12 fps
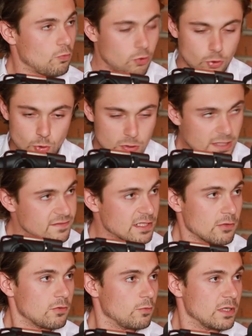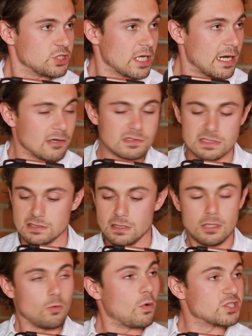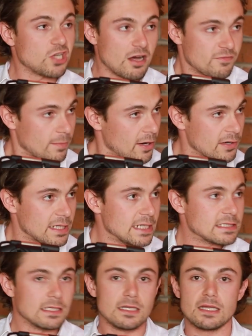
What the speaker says: who lives at which house, what's off market.